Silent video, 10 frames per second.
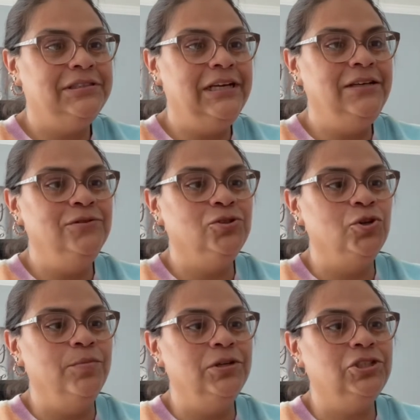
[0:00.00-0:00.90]
Thank you
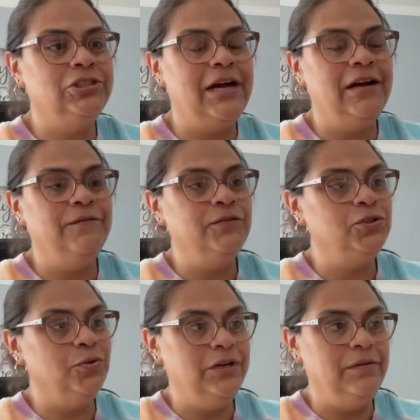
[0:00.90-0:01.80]
so much, Donna, for
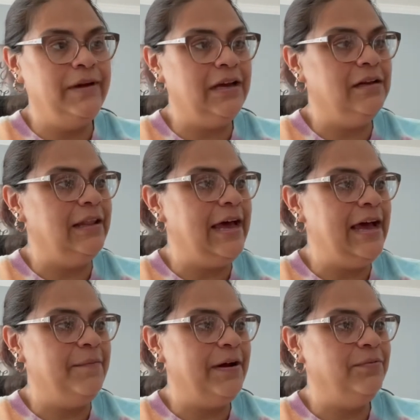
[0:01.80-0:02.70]
joining my
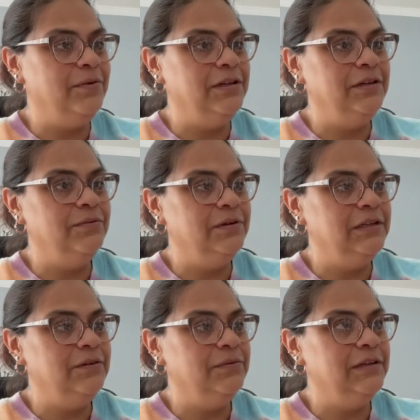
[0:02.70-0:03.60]
collab. I really,
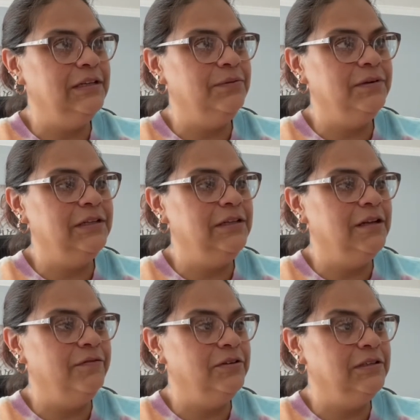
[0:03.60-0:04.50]
really, really, really
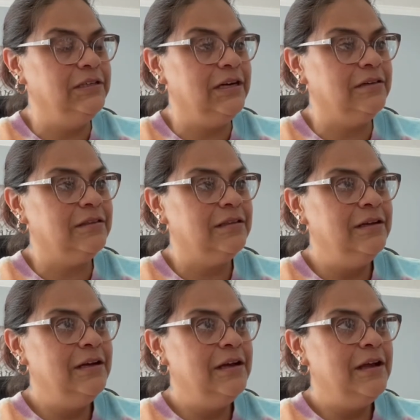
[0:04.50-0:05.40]
love you to death.
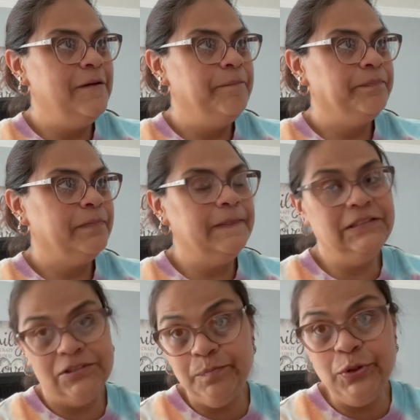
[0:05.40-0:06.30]

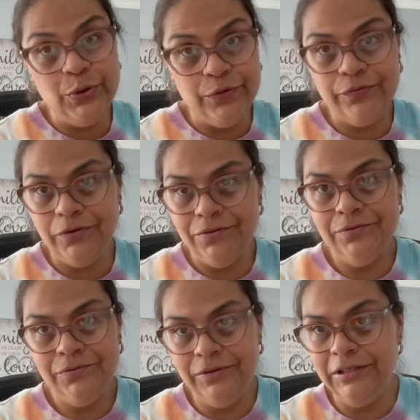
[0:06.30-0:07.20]
This is beautiful.
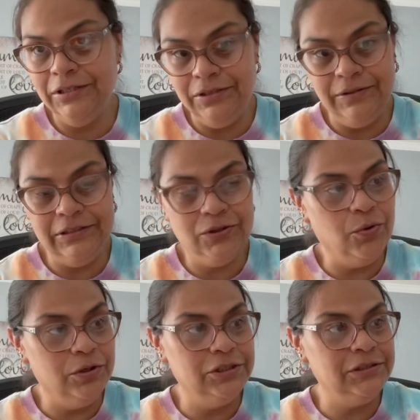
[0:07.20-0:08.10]
Really, it's
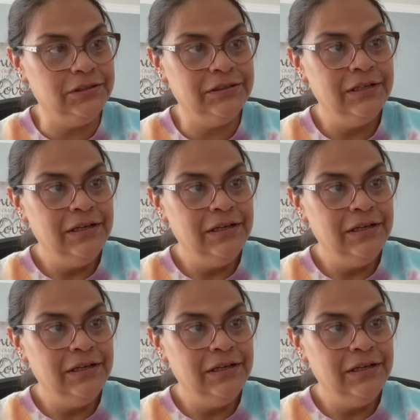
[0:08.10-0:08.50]
gorgeous.